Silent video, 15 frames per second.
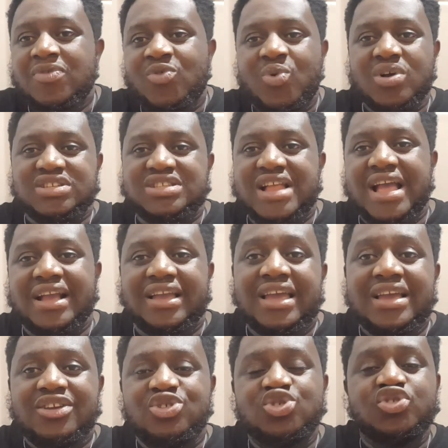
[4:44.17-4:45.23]
was like,
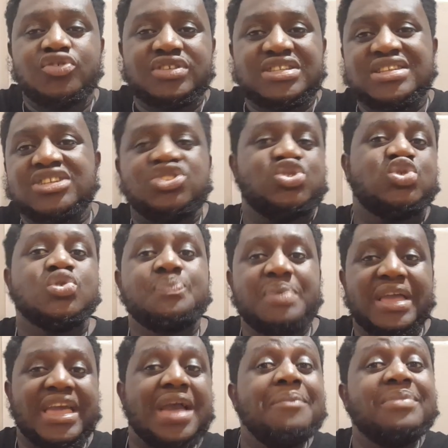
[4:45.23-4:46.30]
since you
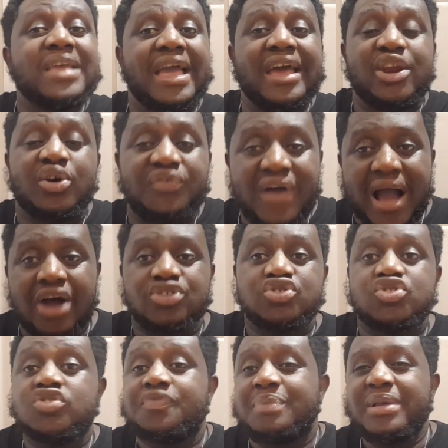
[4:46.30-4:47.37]
became the head of house,
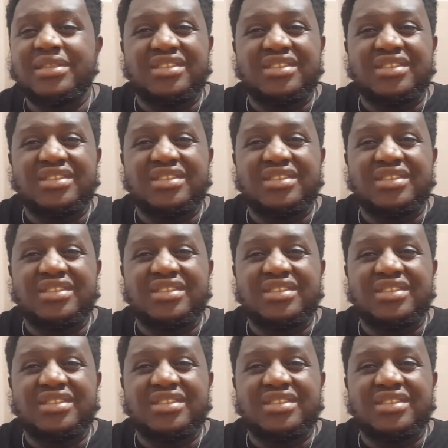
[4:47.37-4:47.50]
you've been